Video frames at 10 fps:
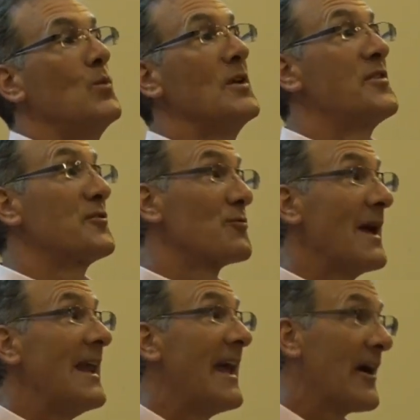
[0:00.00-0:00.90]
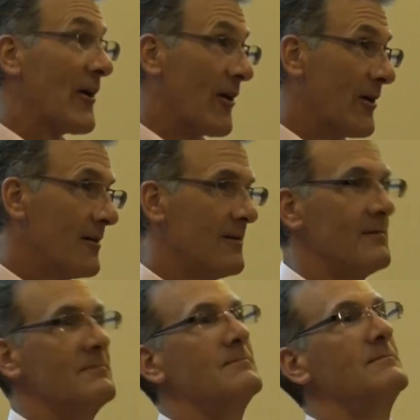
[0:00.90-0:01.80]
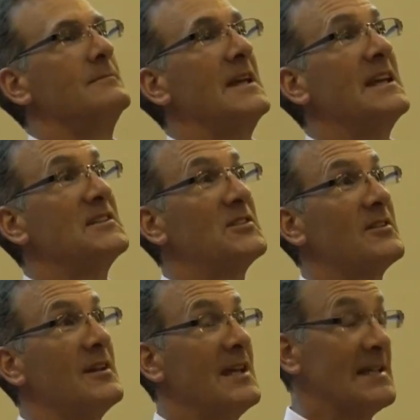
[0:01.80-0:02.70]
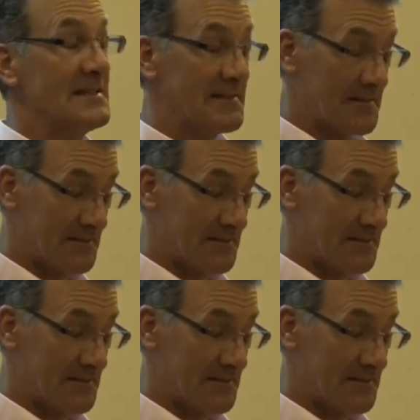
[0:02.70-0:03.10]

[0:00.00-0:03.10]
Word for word: with the red hair. Hint, hint.